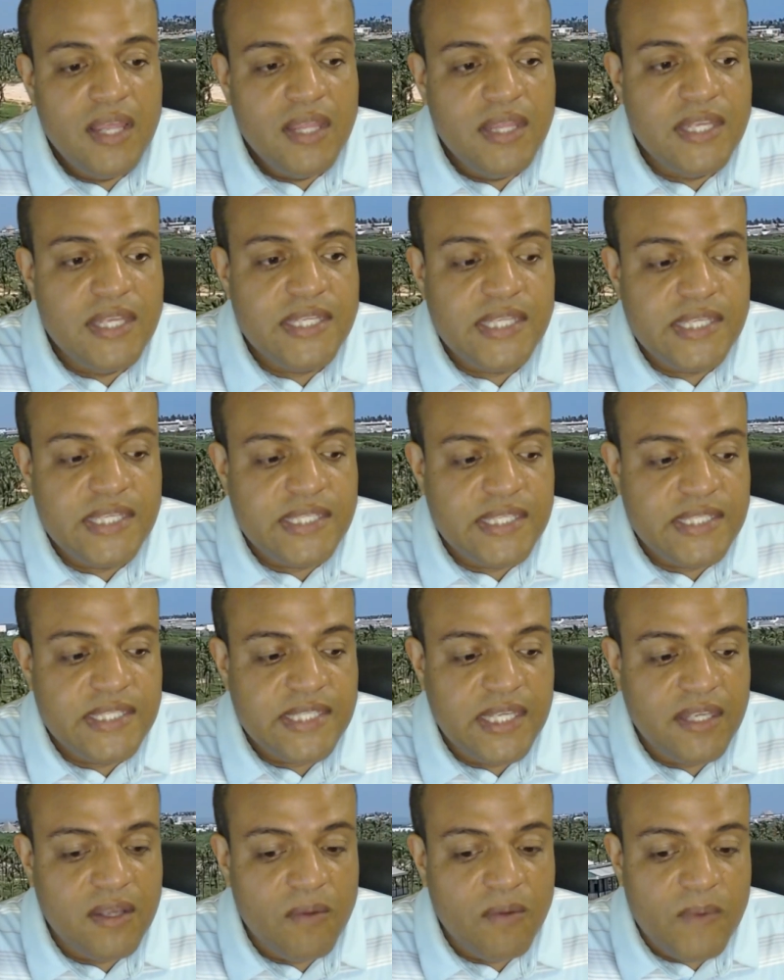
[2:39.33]
This is
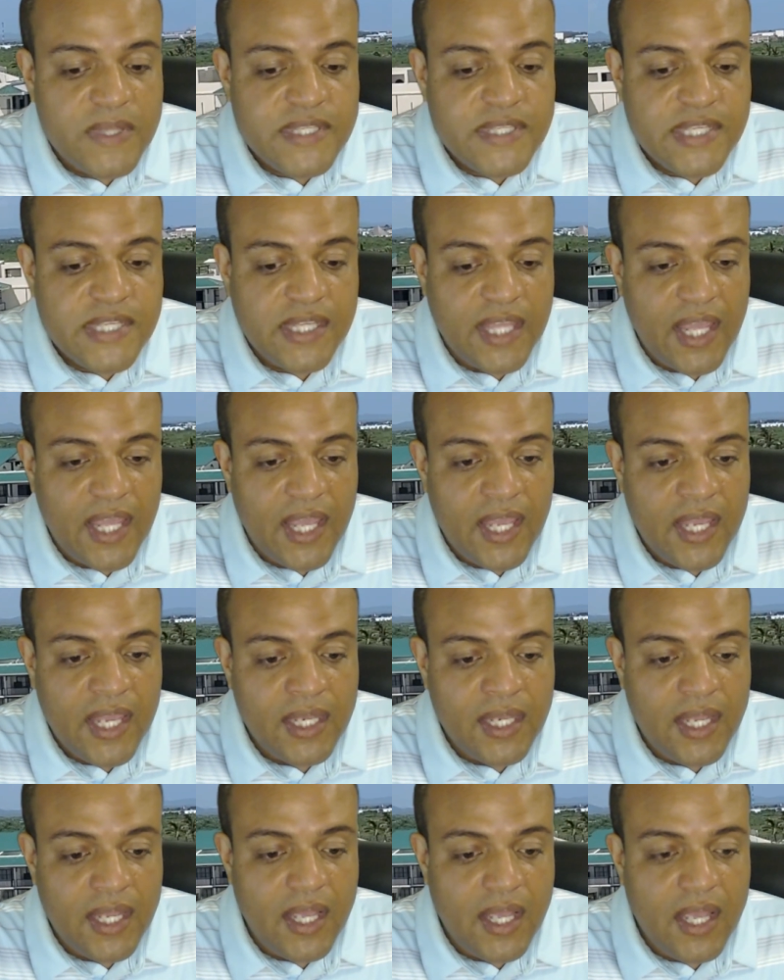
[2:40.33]
Ezekiel once
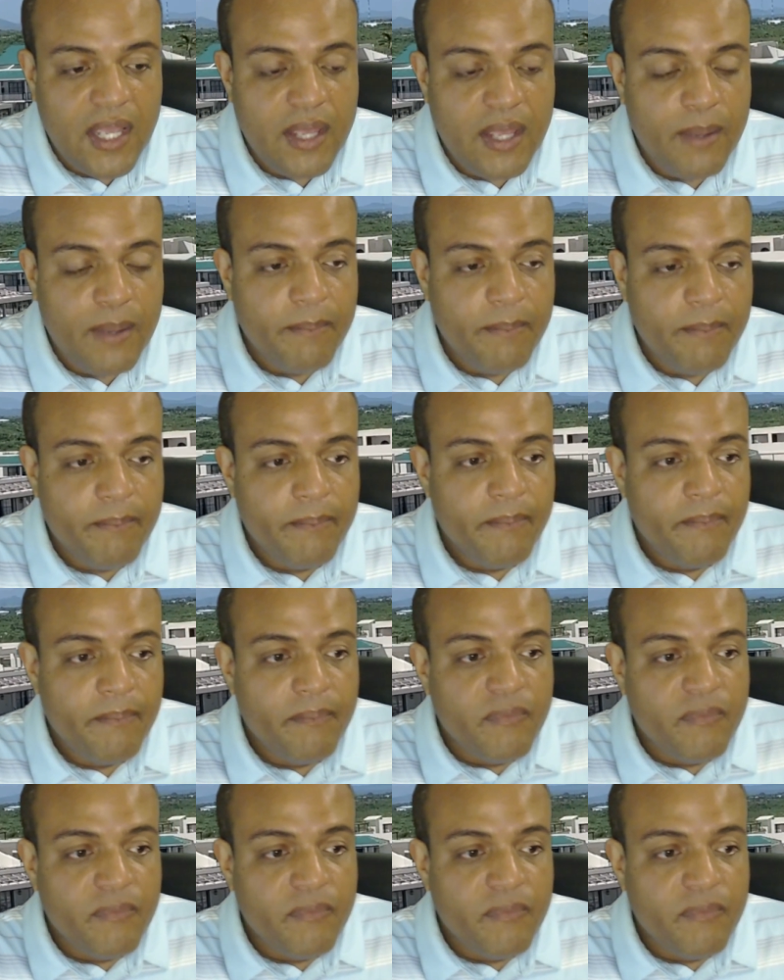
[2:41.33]
again um,